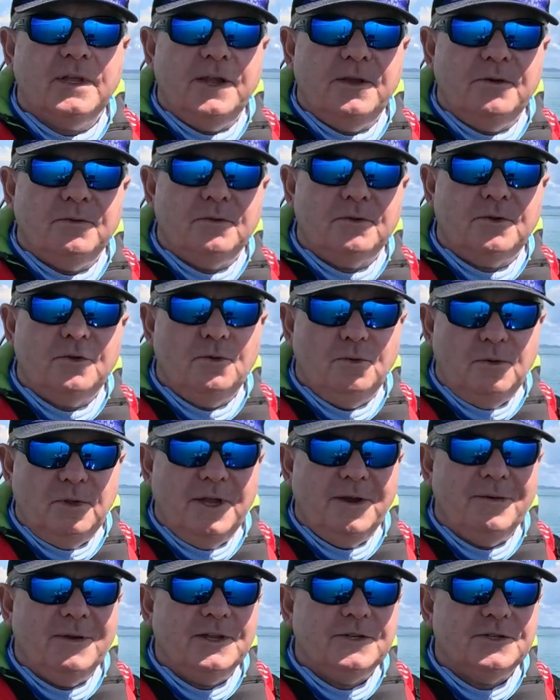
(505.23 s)
they all cool
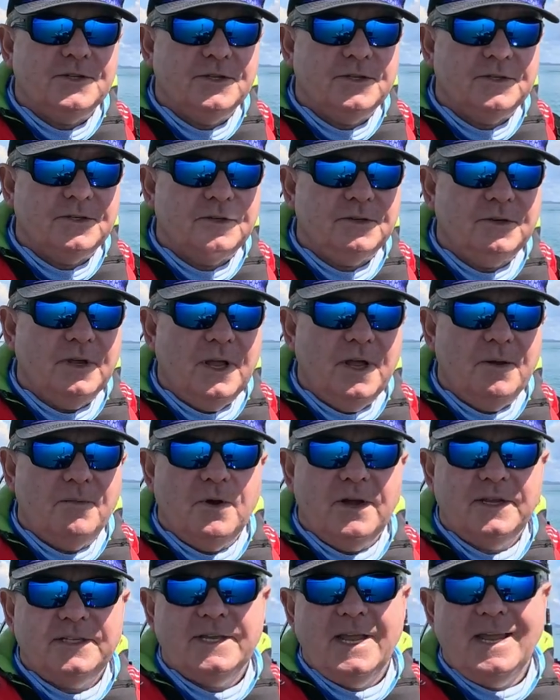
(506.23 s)
their engines
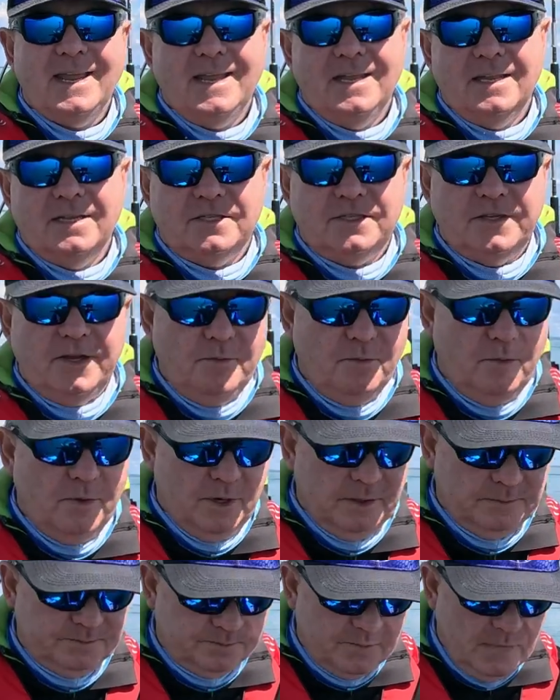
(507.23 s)
by taking in
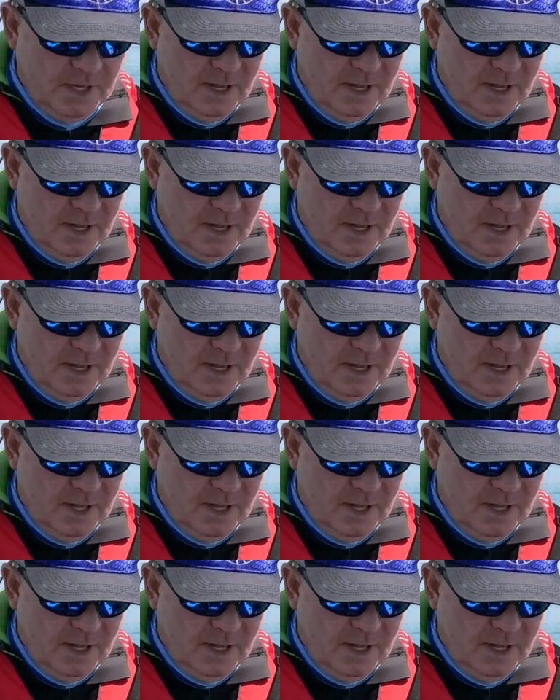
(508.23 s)
seawater.